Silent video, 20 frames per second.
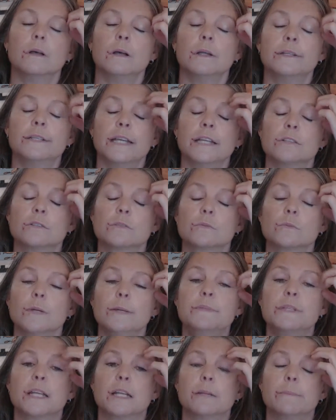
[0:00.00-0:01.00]
on Daniel's
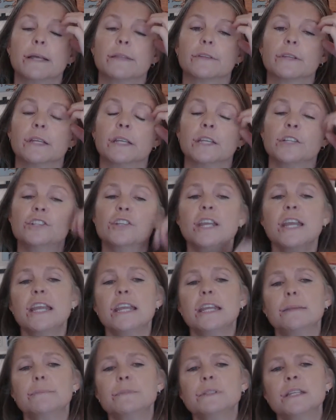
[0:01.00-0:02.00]
website about the King
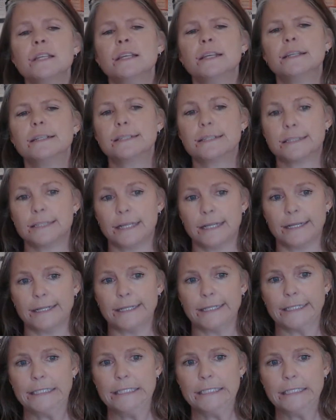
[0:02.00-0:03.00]
James
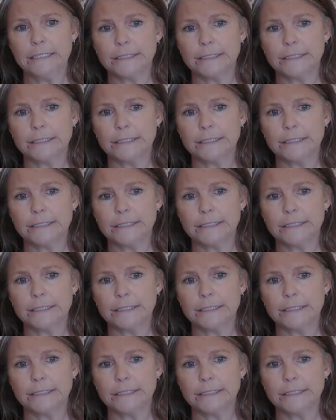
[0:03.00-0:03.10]
cited,